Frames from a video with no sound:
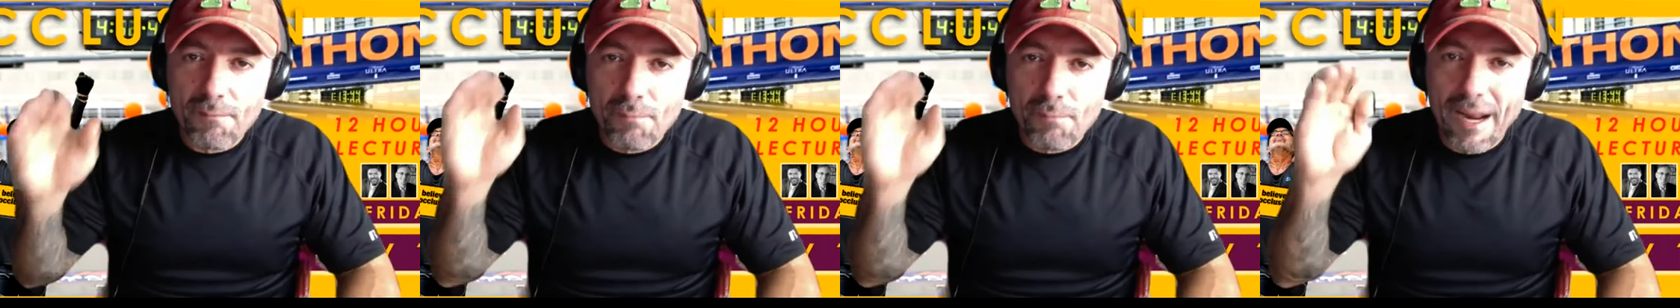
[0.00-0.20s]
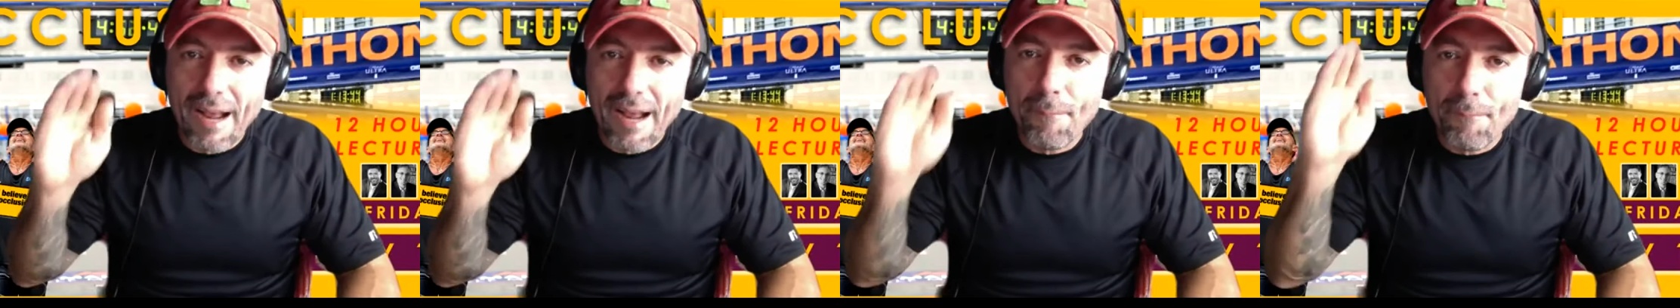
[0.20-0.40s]

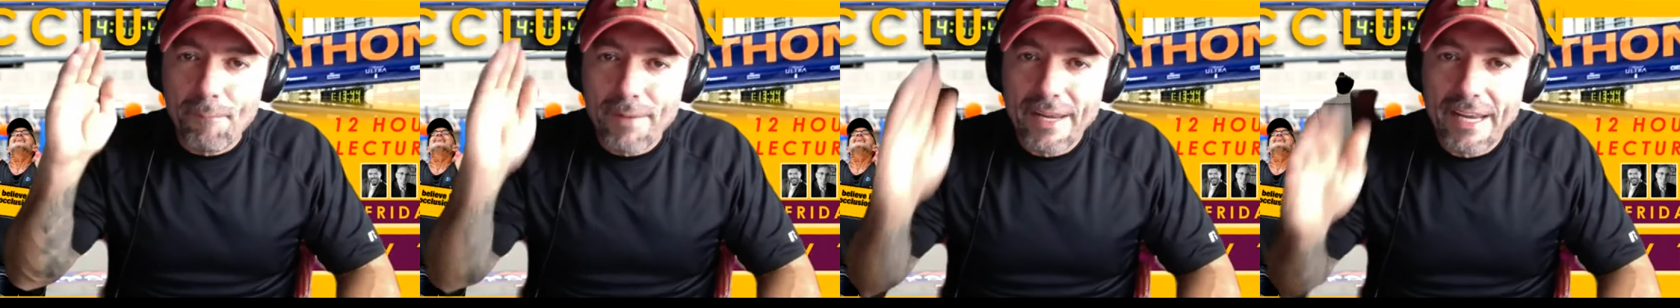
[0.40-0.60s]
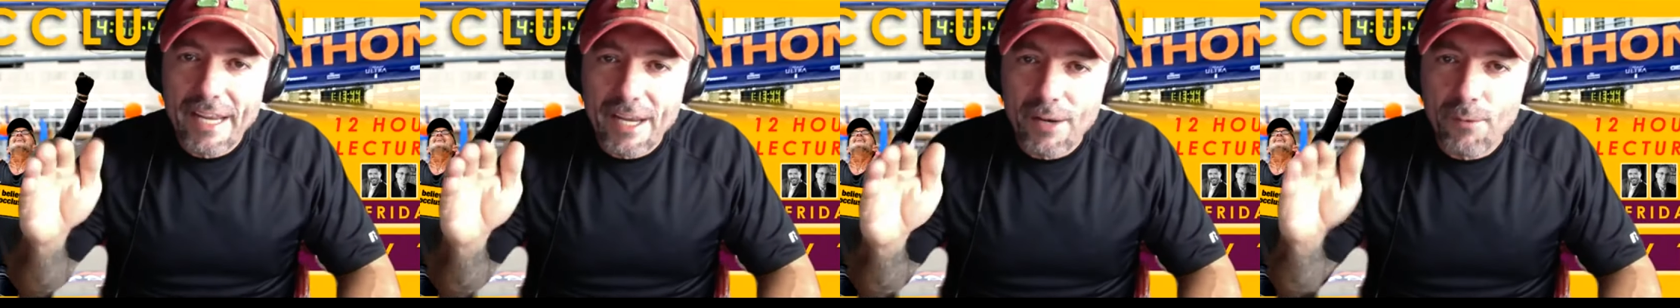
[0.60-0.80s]
Plan
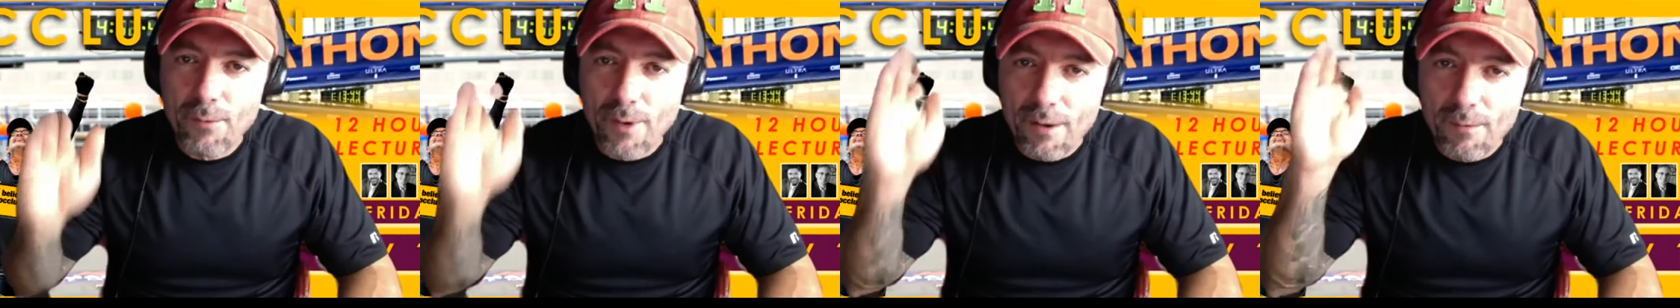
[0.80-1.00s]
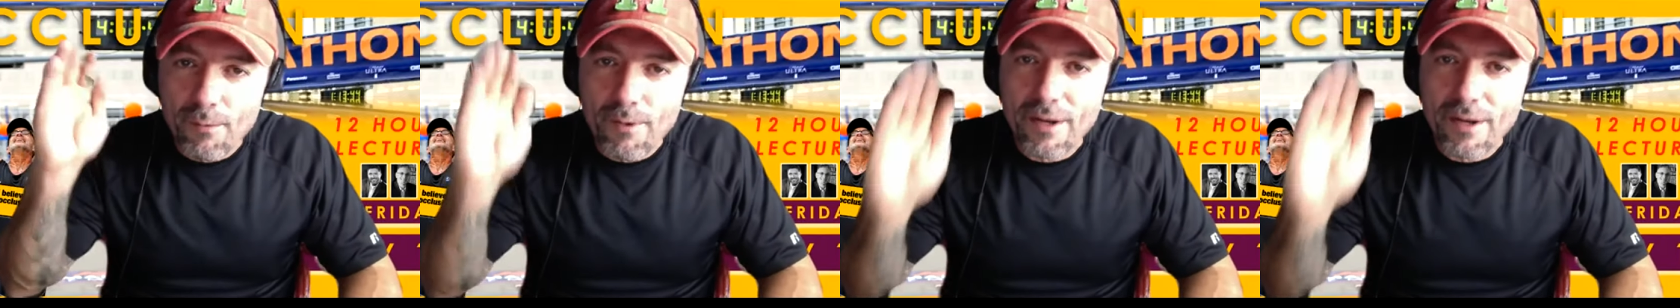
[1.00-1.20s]
B,
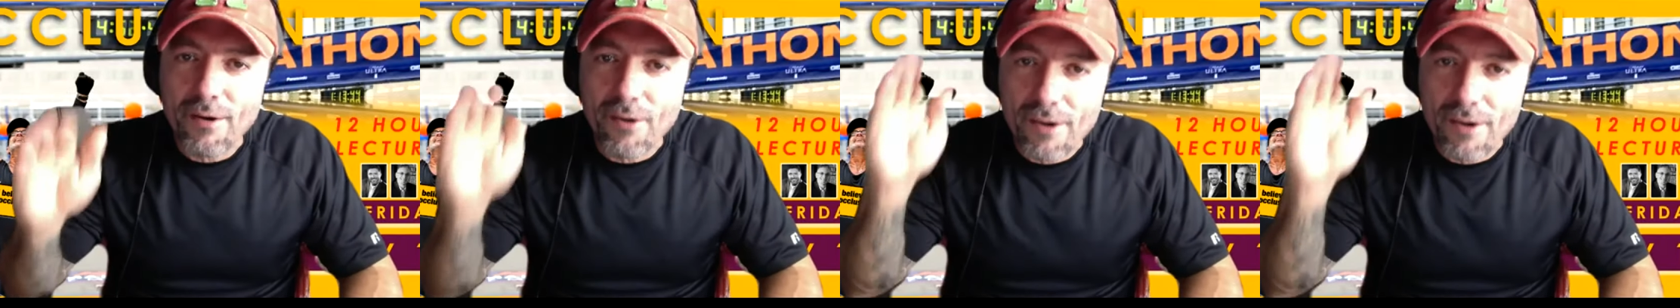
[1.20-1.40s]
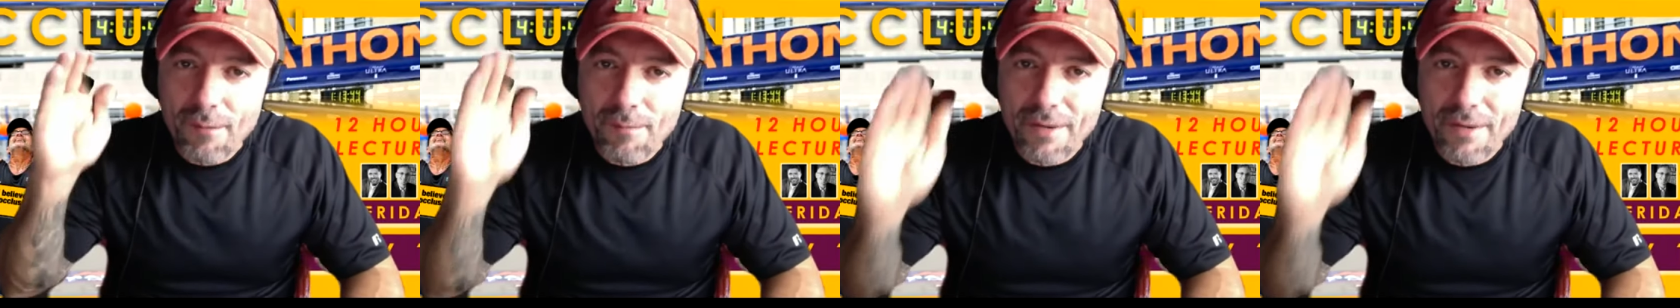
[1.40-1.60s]
when we're
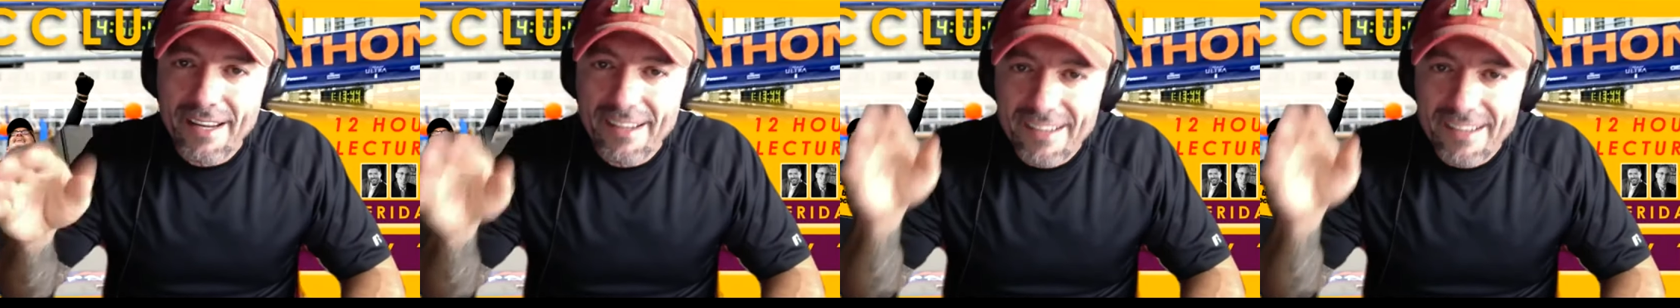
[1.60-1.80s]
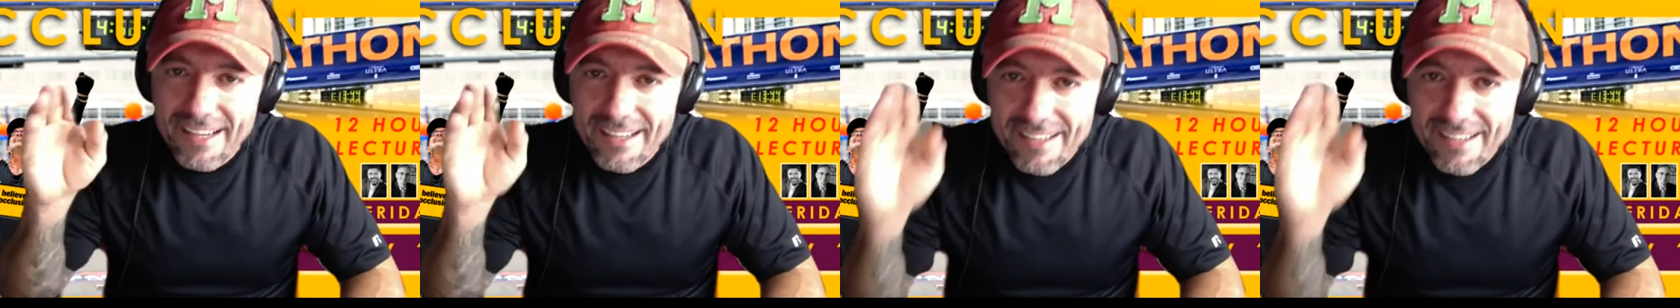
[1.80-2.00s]
going to be
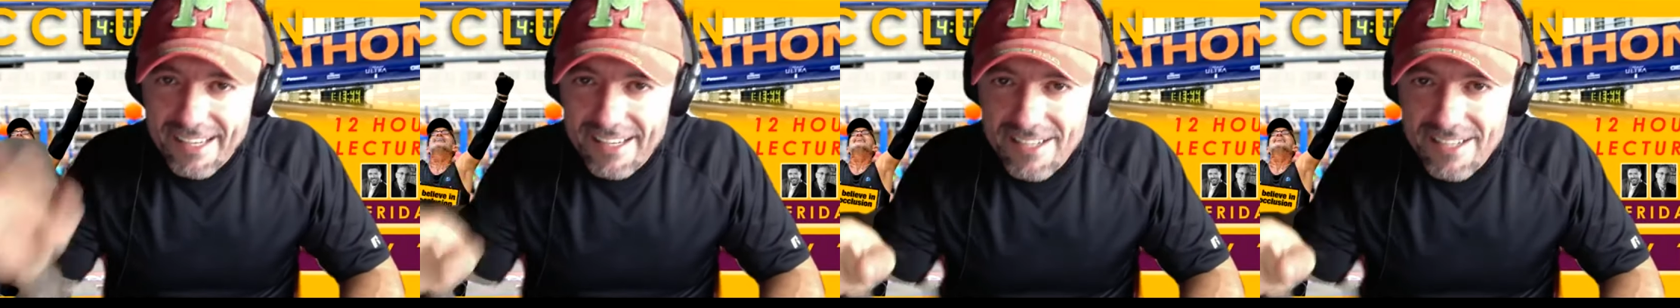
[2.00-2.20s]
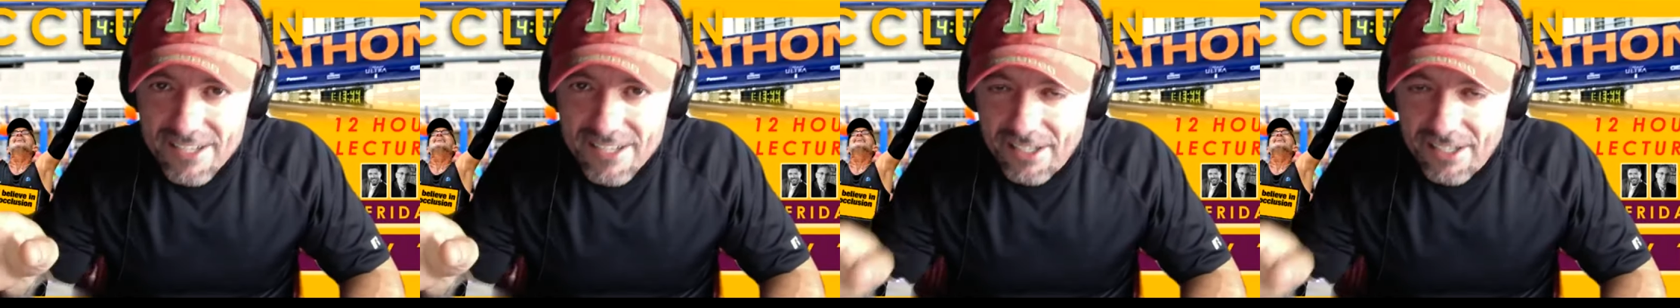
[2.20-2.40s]
in the
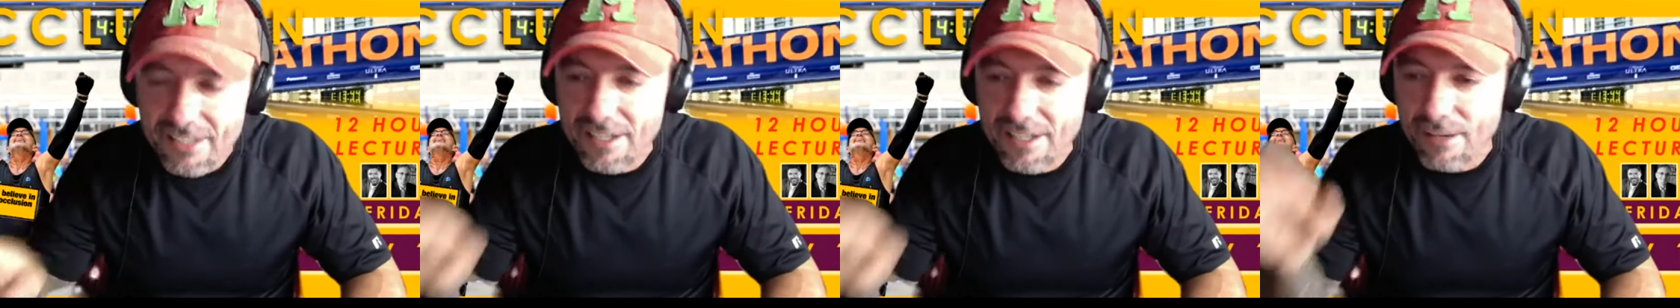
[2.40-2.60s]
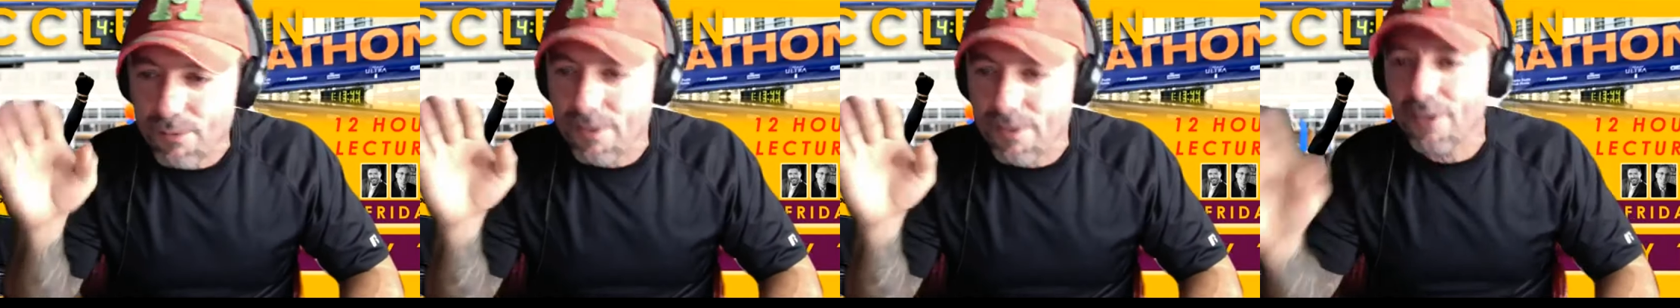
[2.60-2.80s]
desert
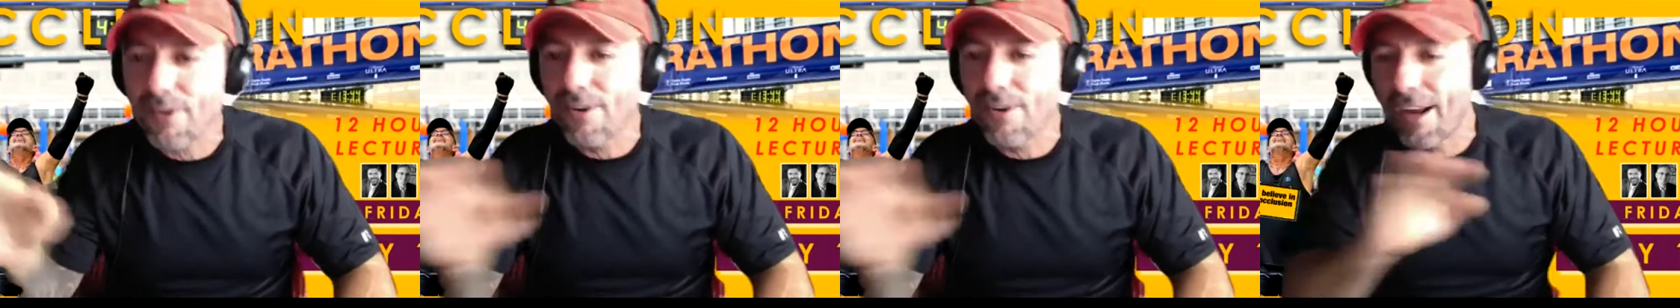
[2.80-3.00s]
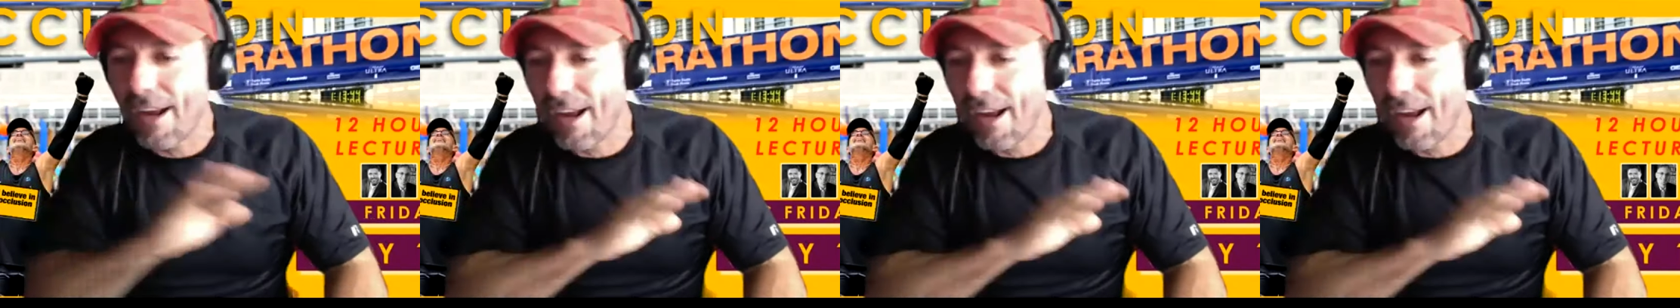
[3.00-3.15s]
and we're going to